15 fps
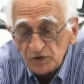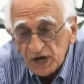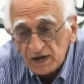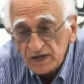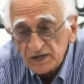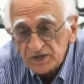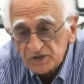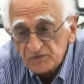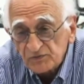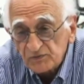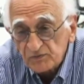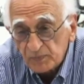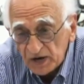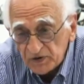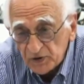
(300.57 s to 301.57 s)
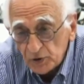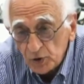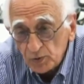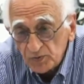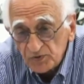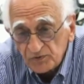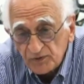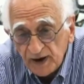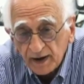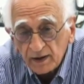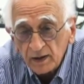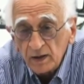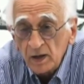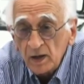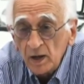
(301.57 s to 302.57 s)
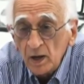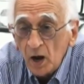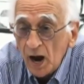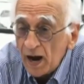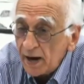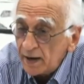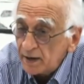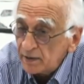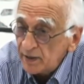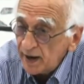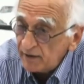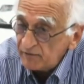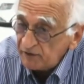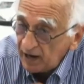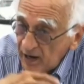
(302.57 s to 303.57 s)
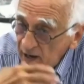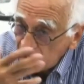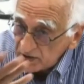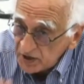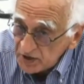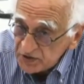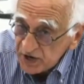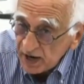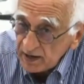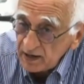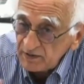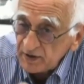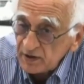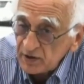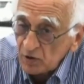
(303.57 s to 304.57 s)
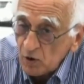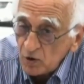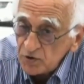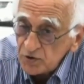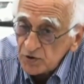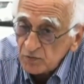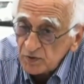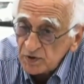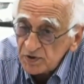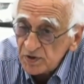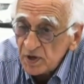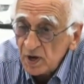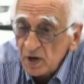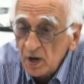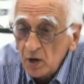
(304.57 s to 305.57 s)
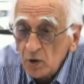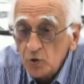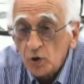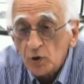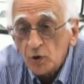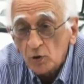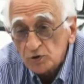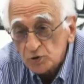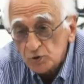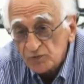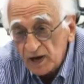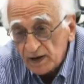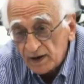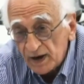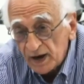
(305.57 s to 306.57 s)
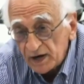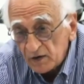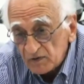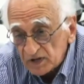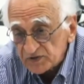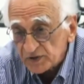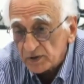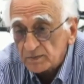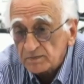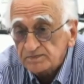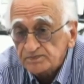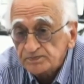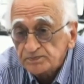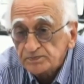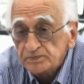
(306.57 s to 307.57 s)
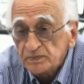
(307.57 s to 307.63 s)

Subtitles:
fuel channels, pressure tubes fail, and they fail other channels as a consequence, you can also fail cylinder vessel.